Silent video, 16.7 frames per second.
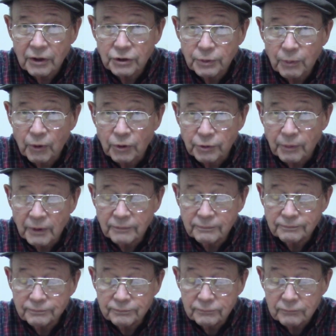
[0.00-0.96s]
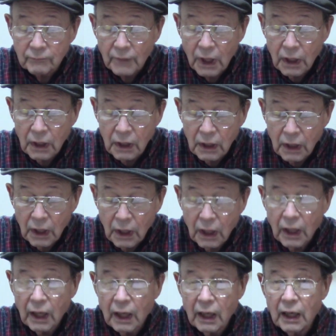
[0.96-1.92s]
Sportsman.
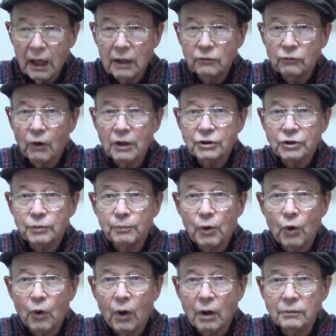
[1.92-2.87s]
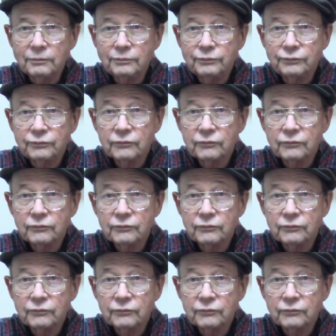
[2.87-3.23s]
And once more,